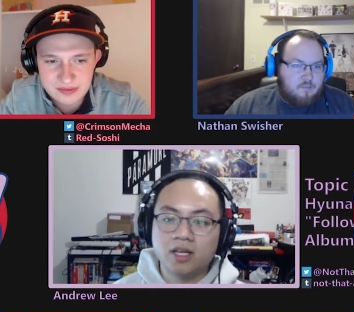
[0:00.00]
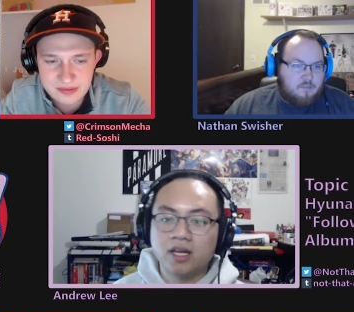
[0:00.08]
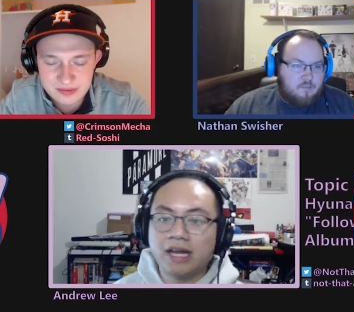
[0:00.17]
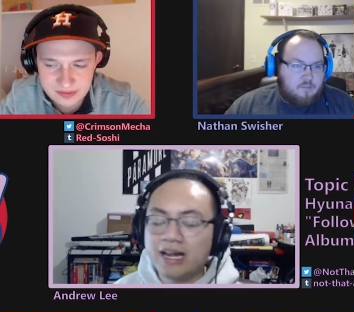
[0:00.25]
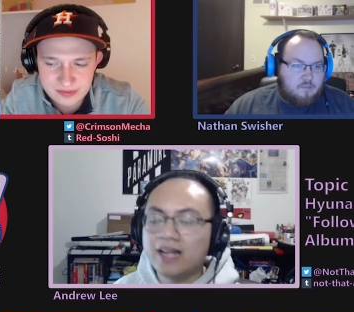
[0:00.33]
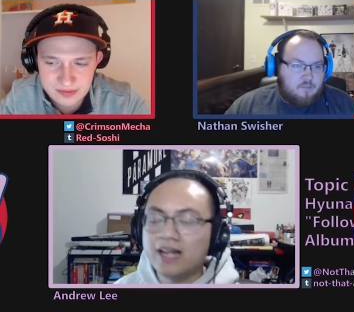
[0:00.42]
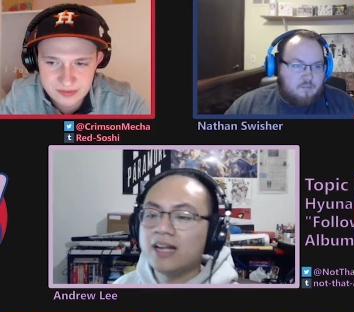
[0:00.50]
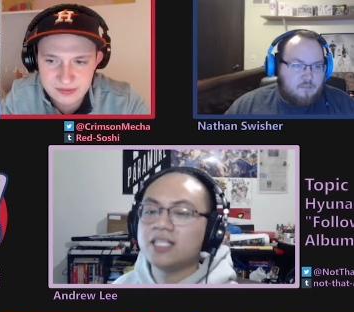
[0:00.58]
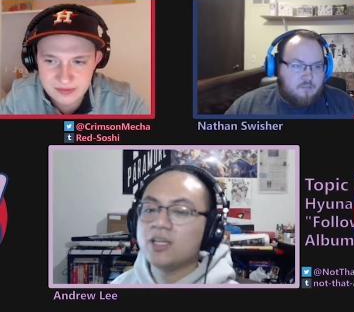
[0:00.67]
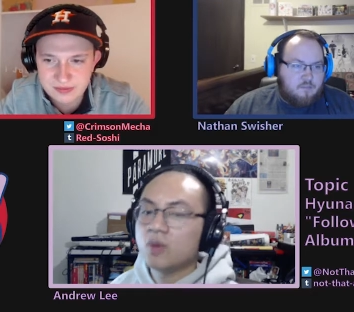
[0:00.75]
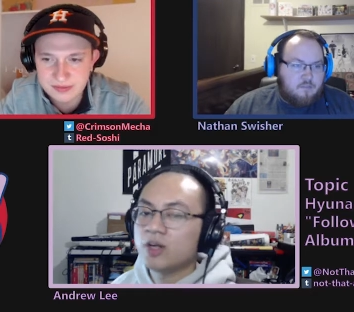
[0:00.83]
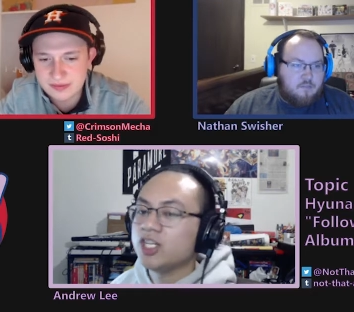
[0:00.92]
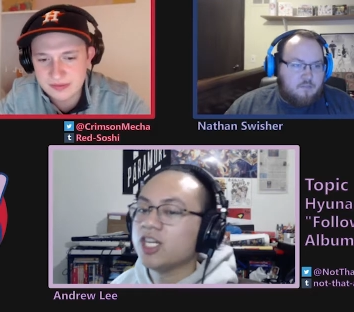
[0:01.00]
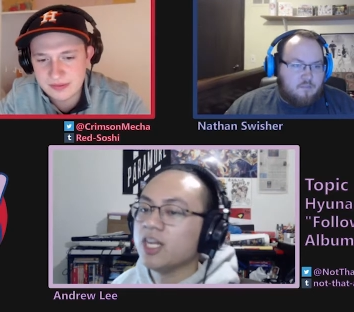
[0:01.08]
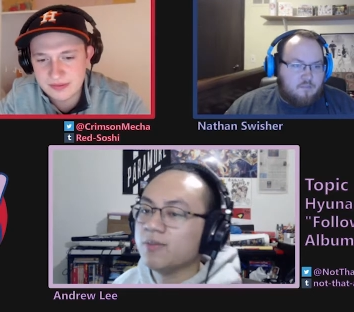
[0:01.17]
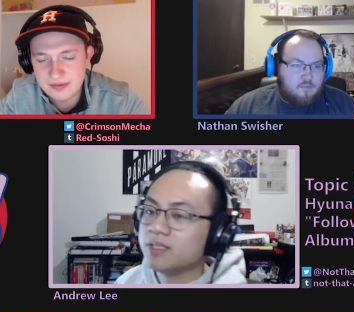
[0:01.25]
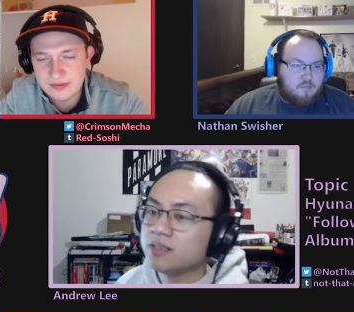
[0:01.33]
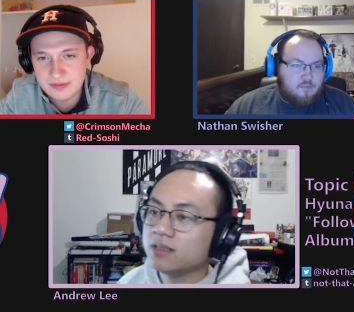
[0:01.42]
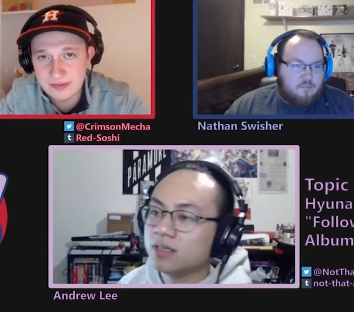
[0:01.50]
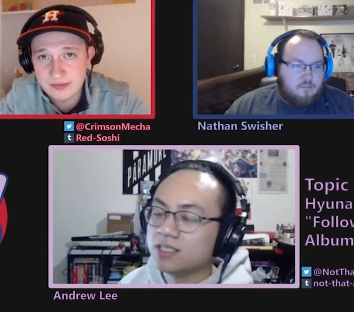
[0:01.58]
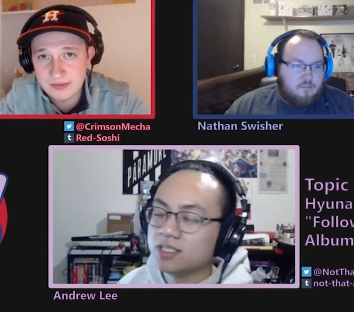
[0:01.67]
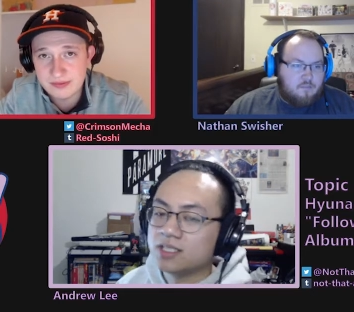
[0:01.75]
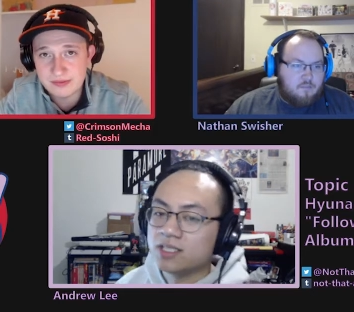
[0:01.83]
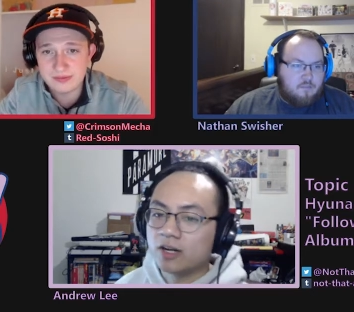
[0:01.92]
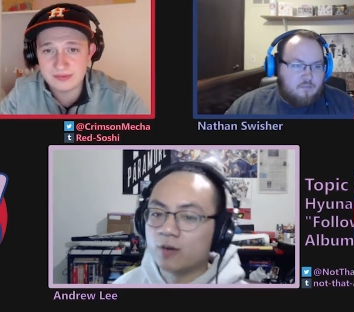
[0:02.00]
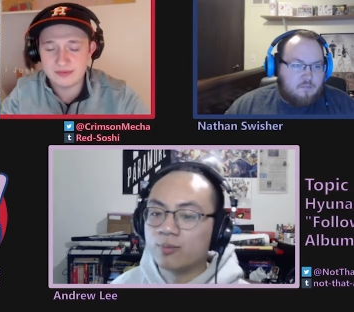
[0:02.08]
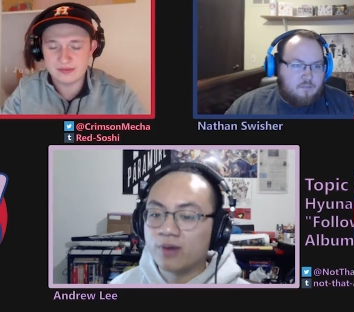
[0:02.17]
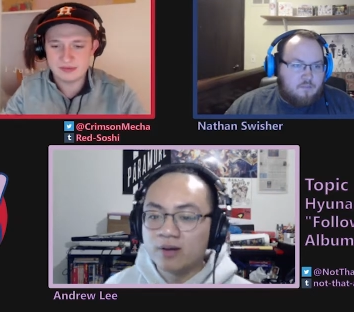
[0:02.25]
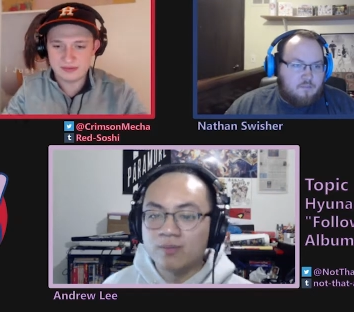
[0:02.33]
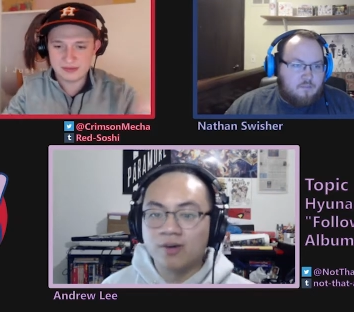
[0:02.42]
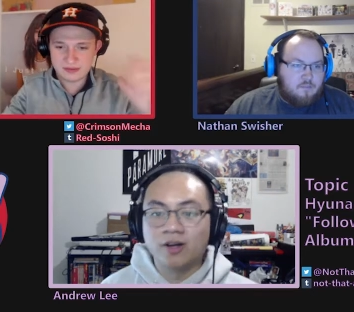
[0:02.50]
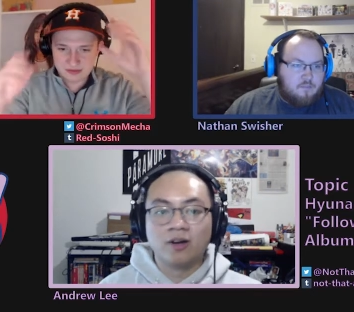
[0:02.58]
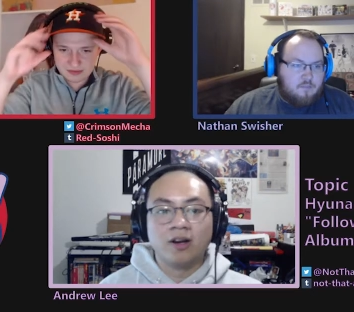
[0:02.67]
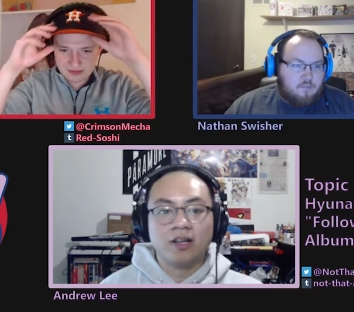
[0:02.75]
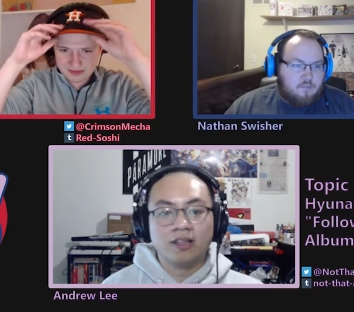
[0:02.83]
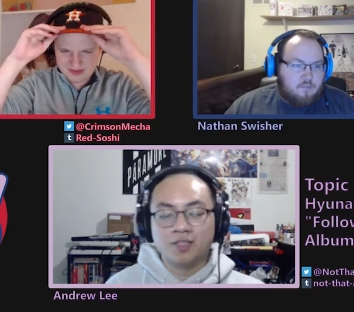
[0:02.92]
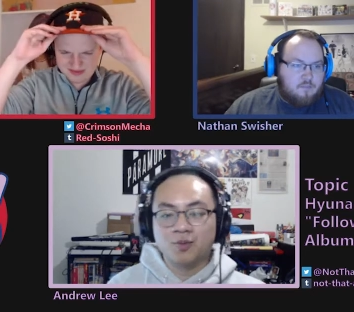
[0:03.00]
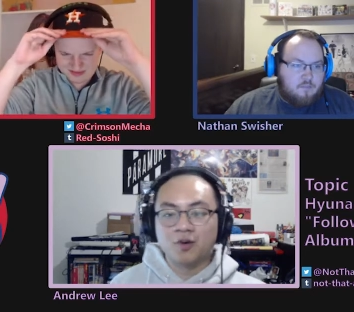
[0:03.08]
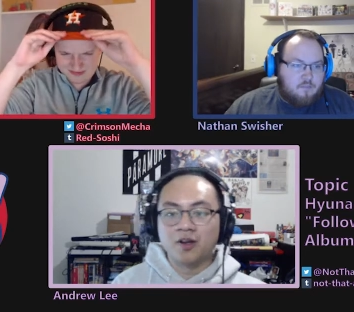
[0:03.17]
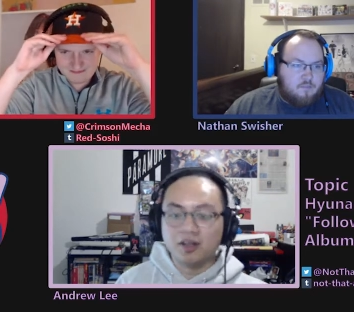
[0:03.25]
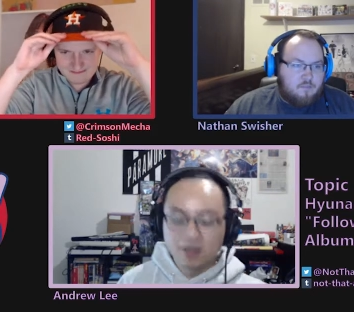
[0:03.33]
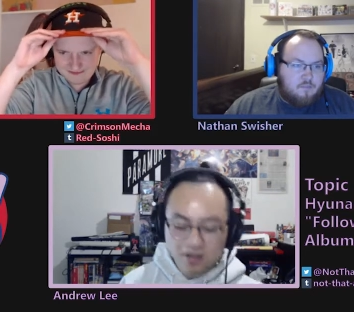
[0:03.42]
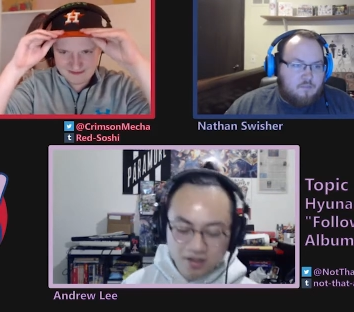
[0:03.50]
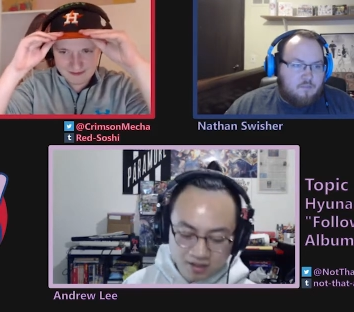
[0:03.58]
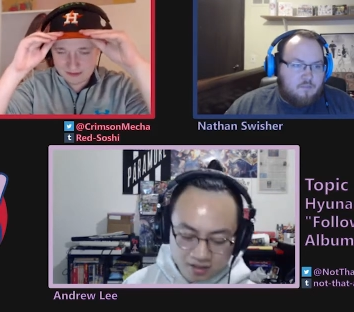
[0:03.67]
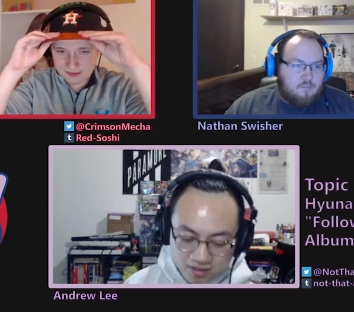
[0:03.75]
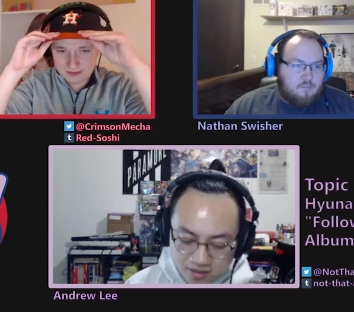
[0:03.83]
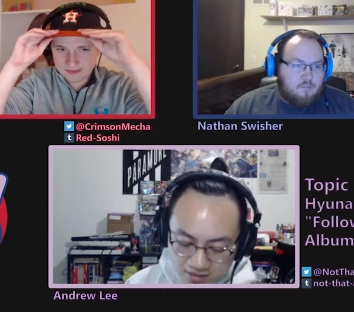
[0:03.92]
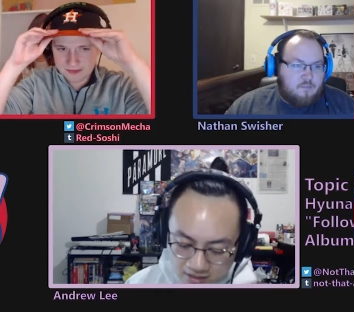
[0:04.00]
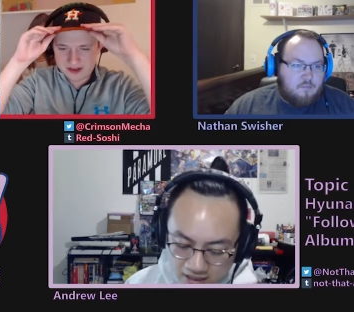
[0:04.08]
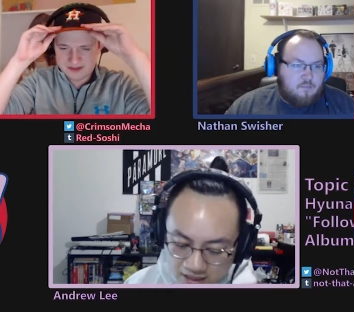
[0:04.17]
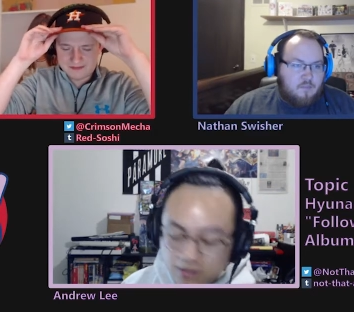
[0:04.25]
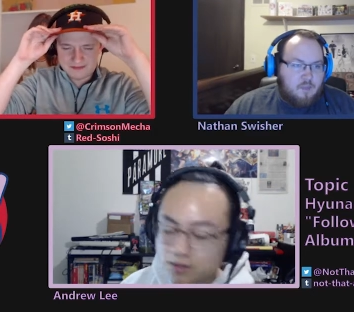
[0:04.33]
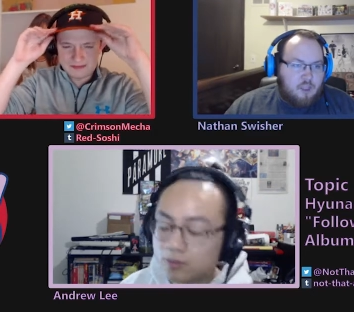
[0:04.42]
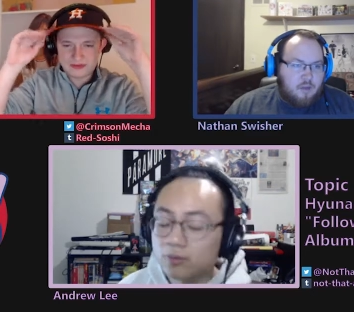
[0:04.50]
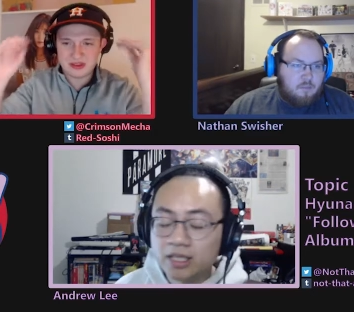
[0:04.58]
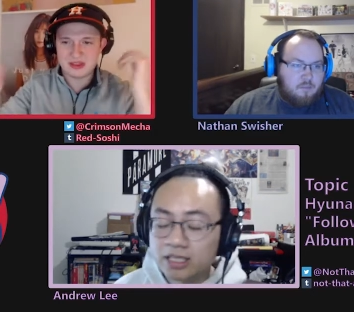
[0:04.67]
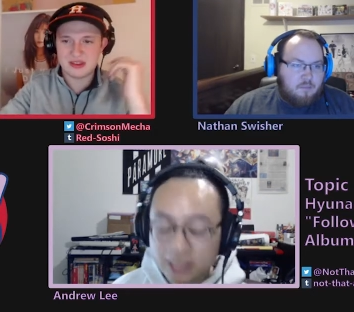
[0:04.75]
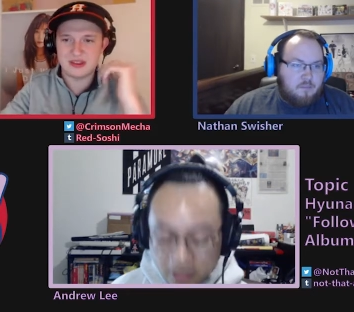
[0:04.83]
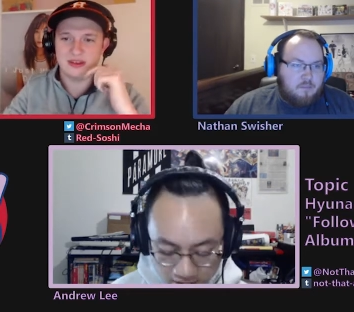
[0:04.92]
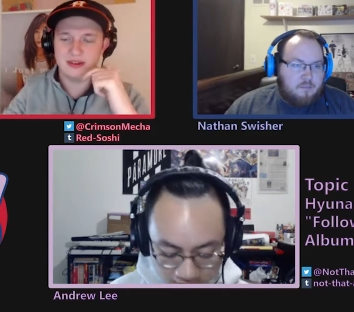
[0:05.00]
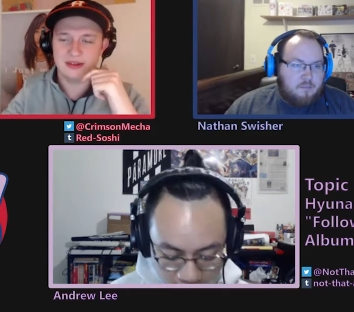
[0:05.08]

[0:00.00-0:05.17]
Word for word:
Speaker 1: yeah, I I see why she keeps this is like her bread and butter at this point. So yeah, yep. really yep. solid